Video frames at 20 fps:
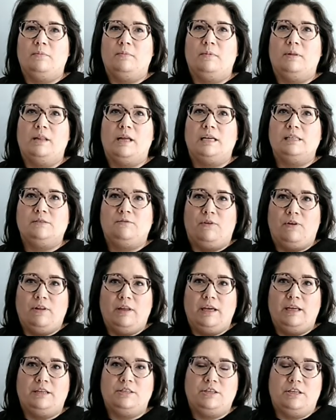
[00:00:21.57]
Last fall, I
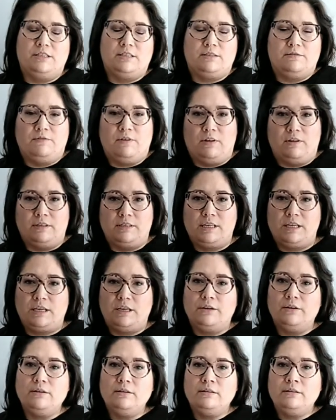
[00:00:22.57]
had a chance to
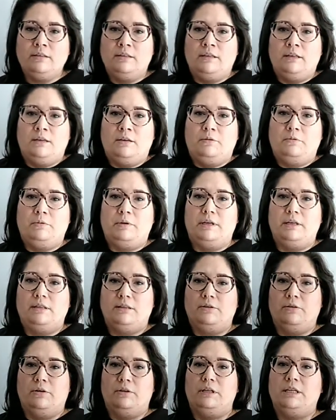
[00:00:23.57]
volunteer with
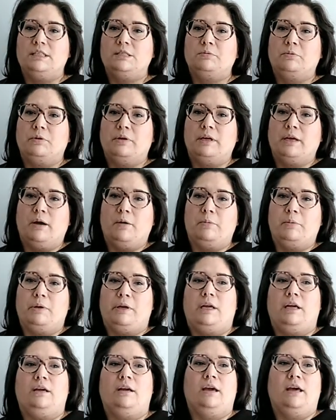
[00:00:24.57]
Orleans Brewing
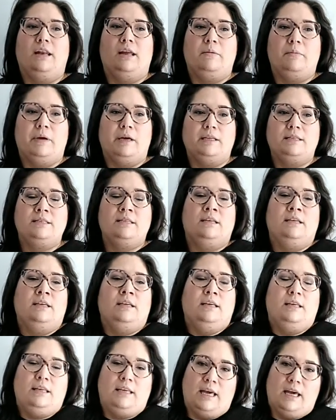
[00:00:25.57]
Company, and I met
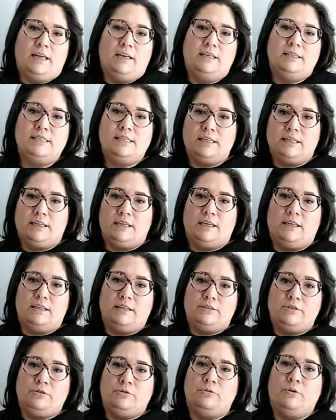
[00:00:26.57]
Jan and Celia, the
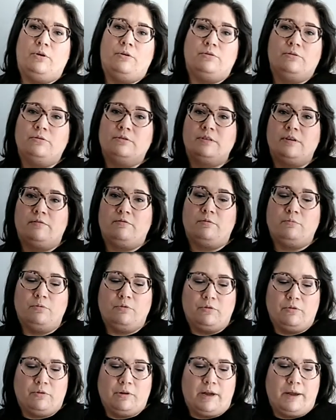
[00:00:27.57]
two owners of the
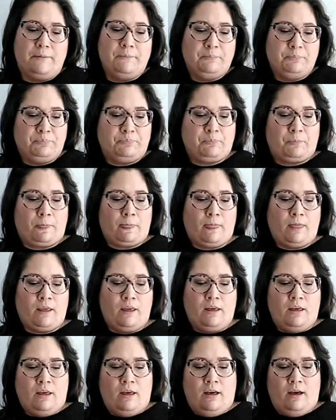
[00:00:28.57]
brewery.
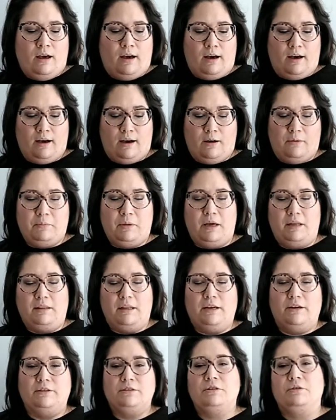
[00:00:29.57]
And
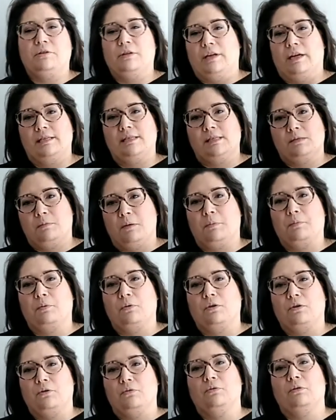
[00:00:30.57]
they're two of the nicest people
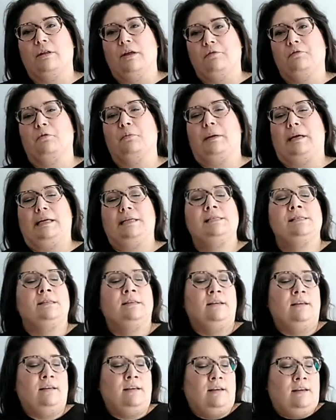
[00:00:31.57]
you will ever meet.
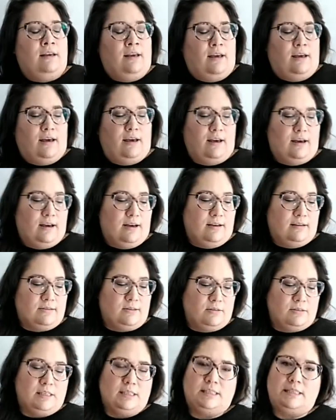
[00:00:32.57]

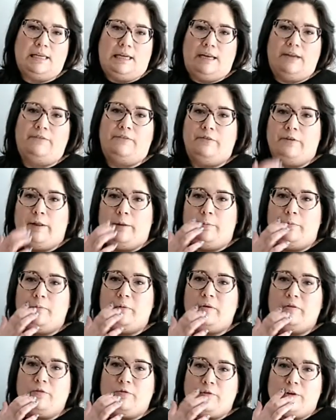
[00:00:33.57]
So since then, I've developed a
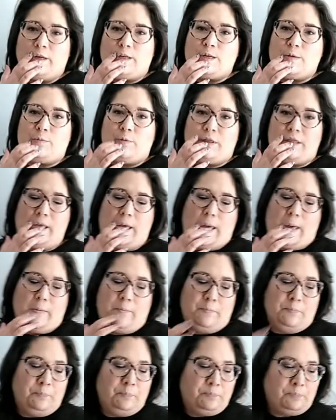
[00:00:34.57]
bit of a friendship with them,